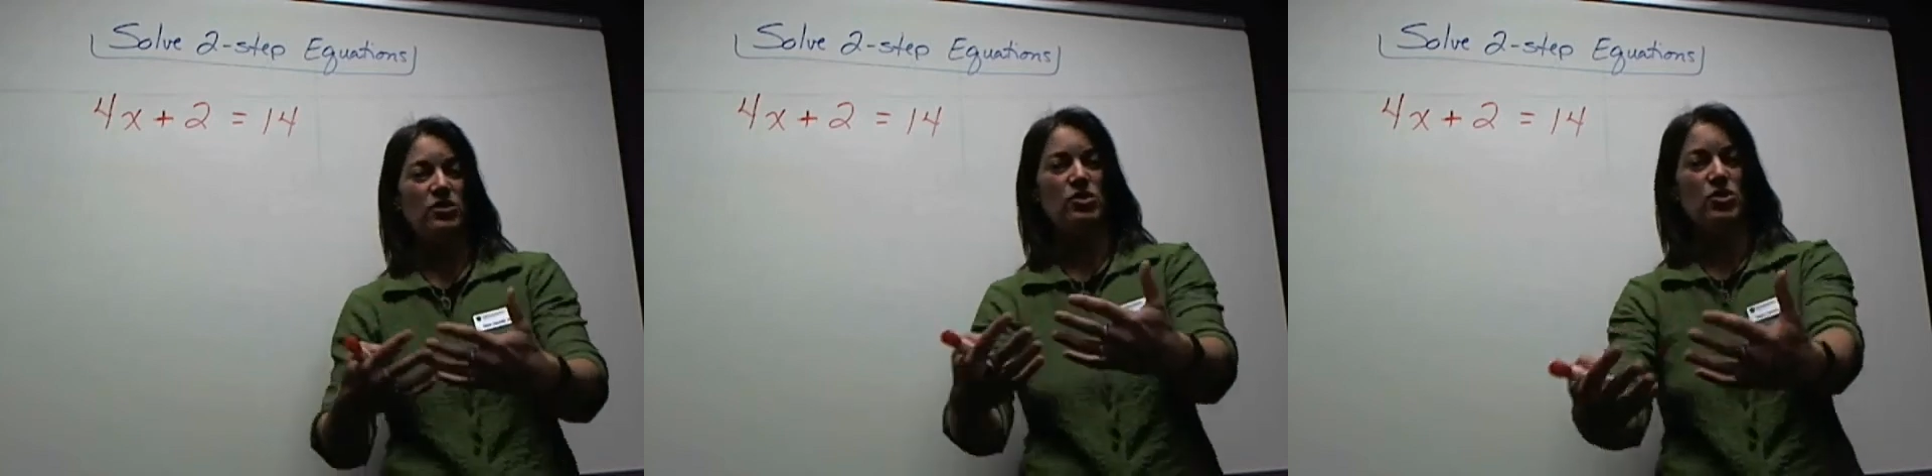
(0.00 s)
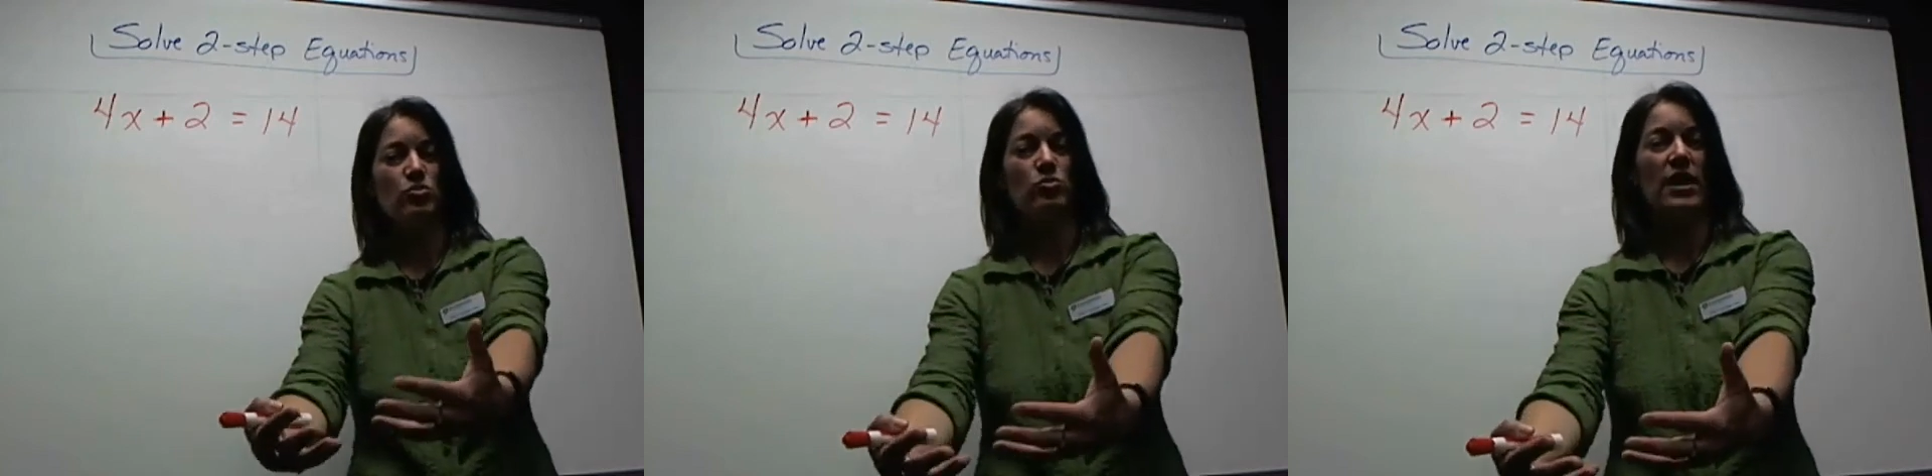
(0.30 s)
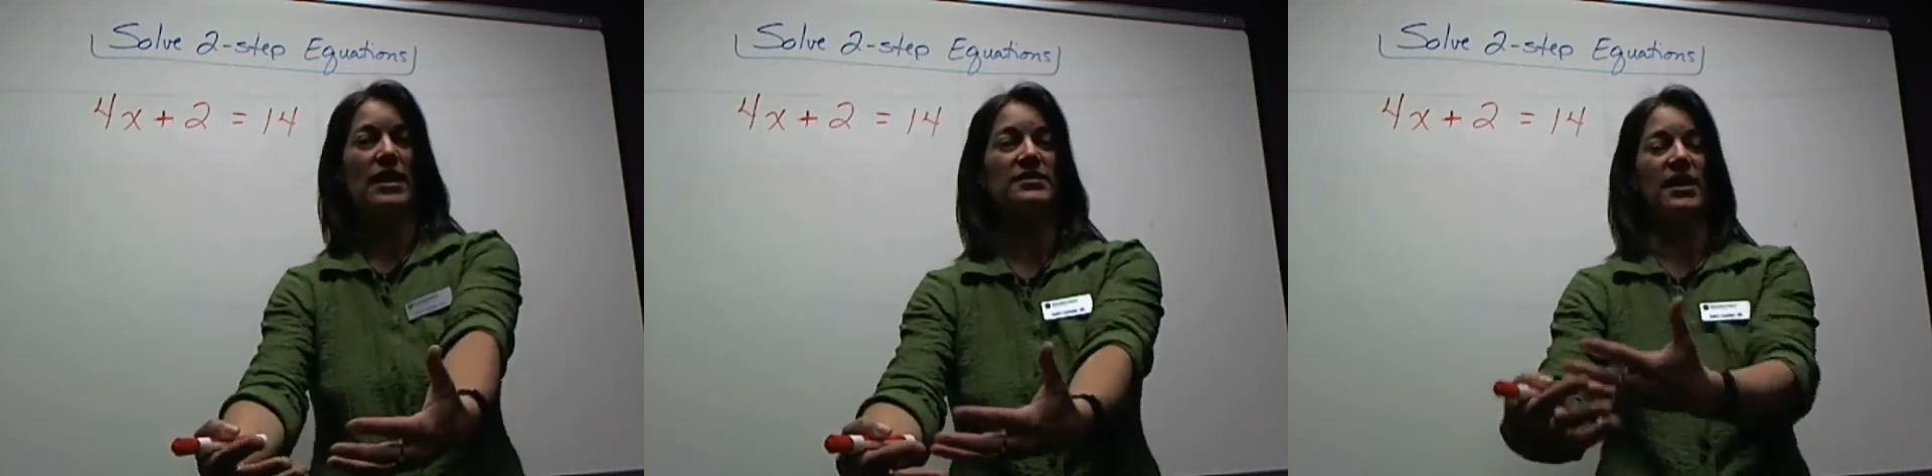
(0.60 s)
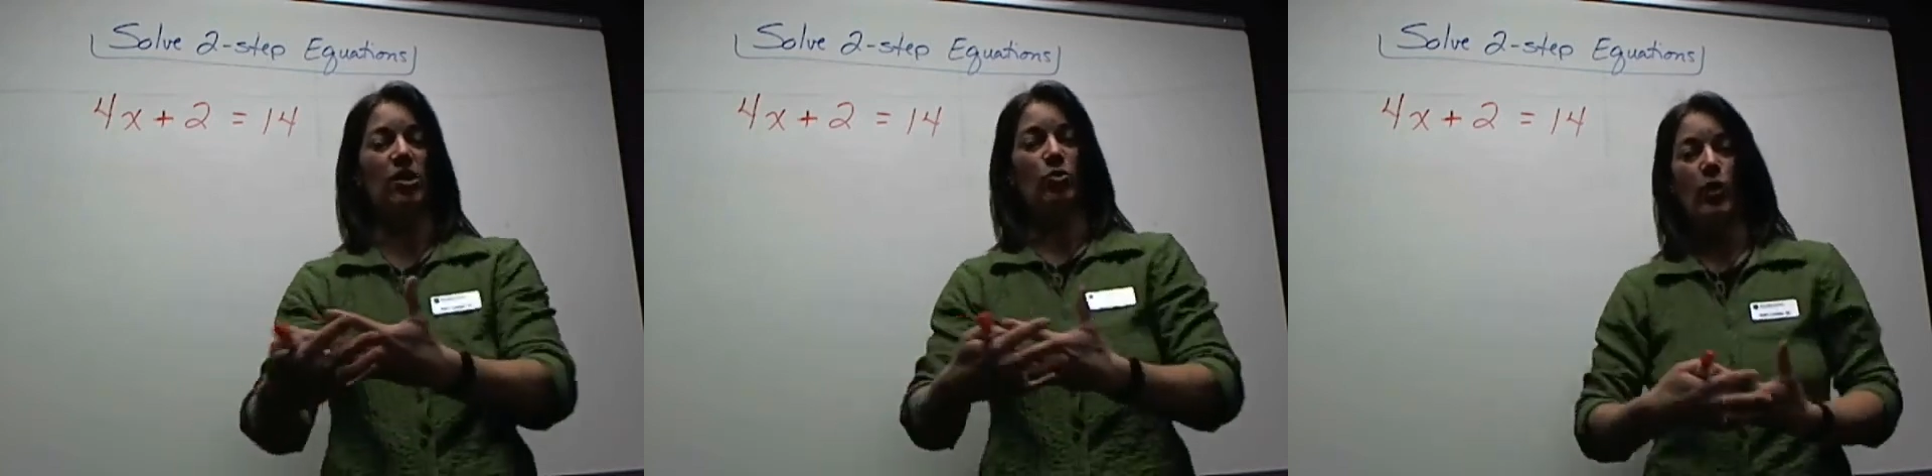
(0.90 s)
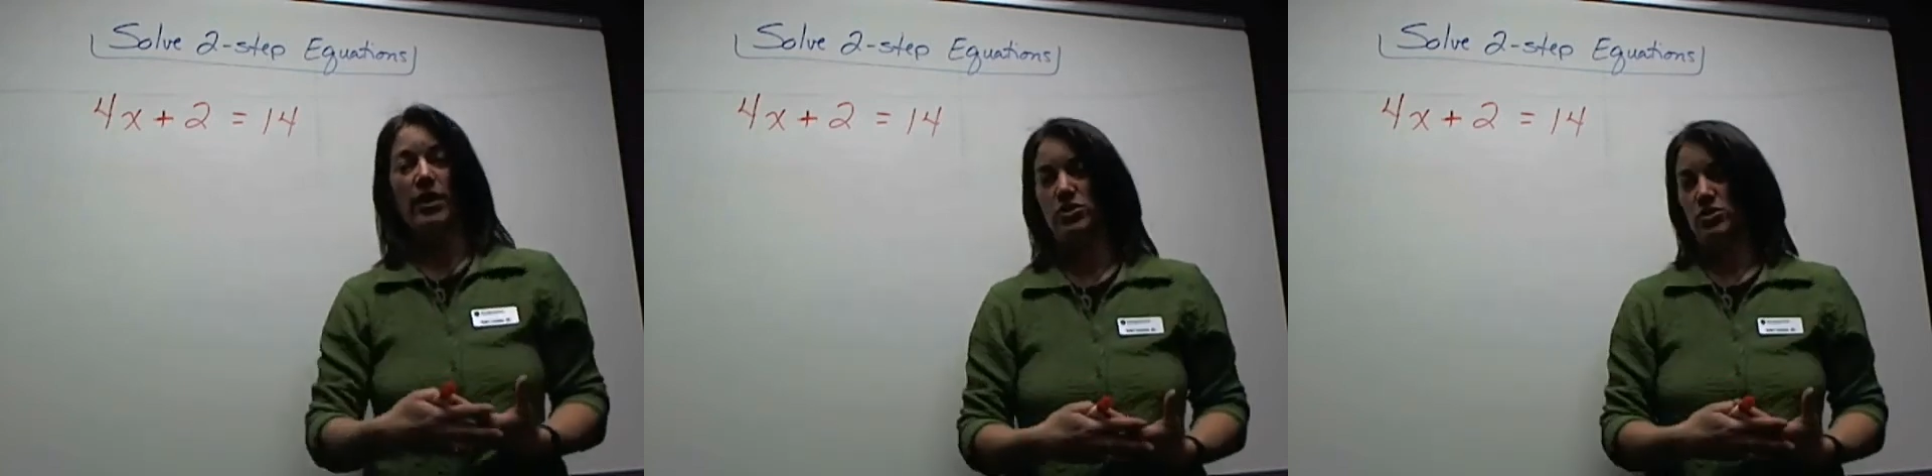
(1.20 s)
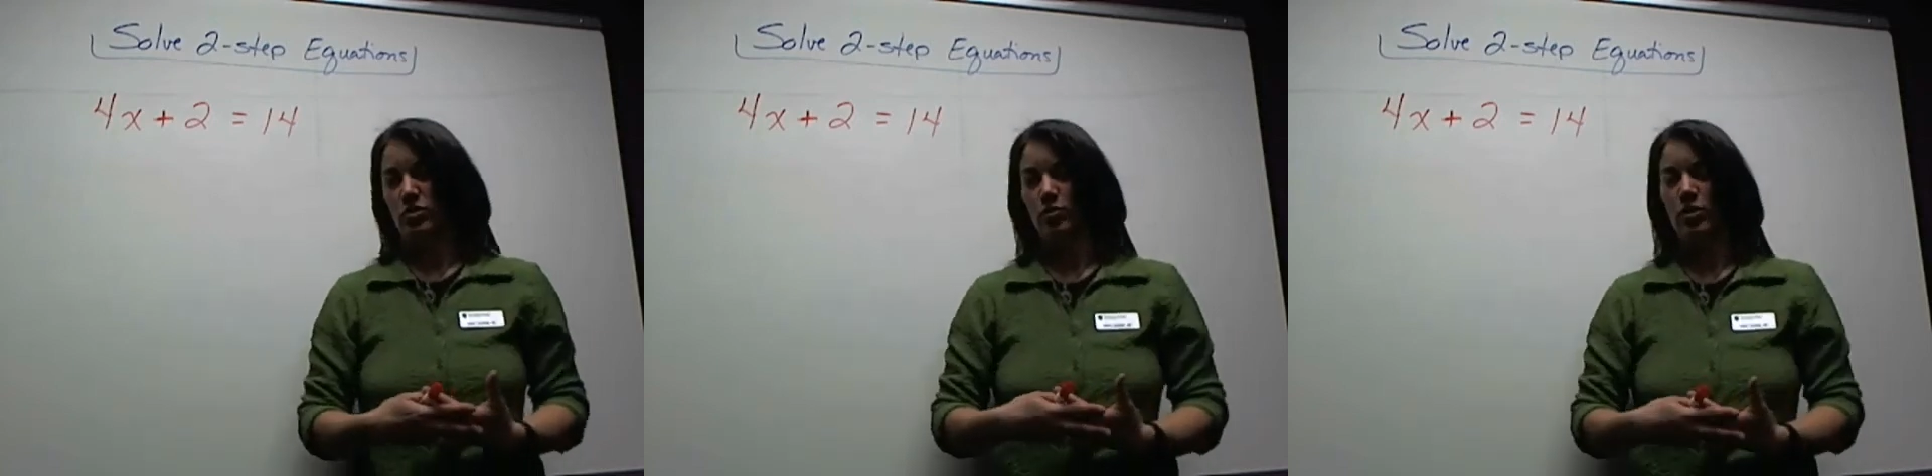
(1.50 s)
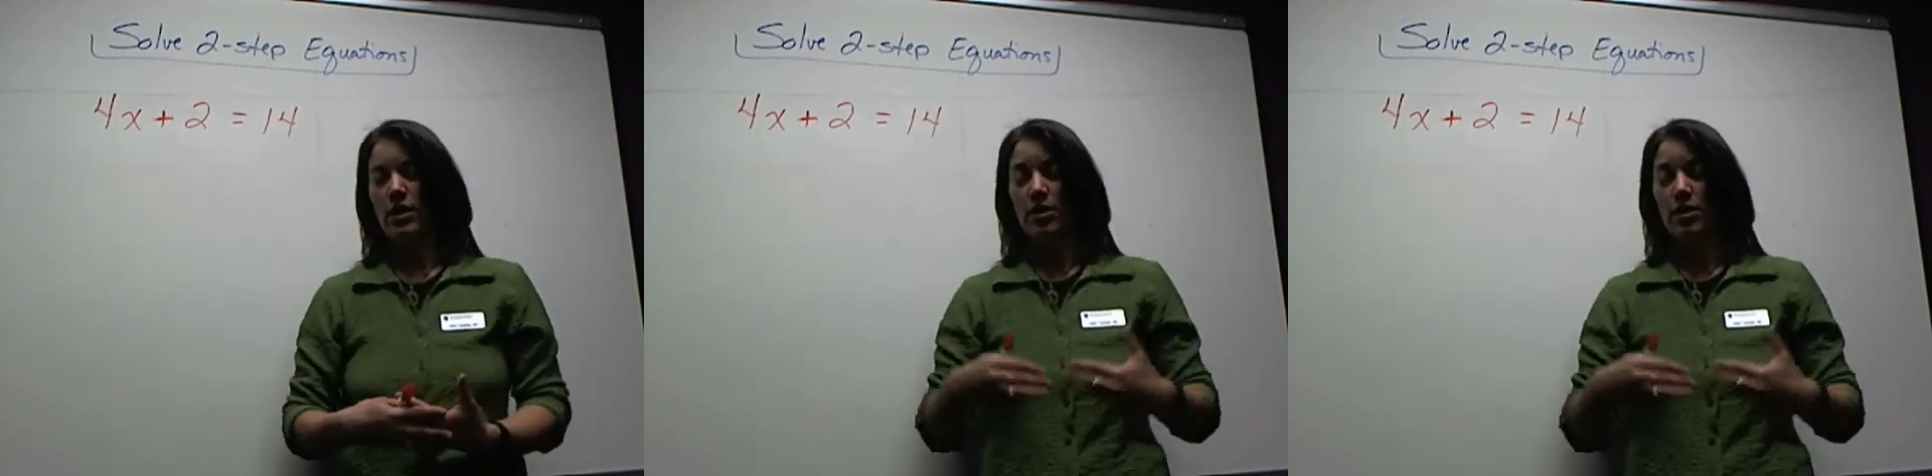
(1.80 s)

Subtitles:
2 and taking away 2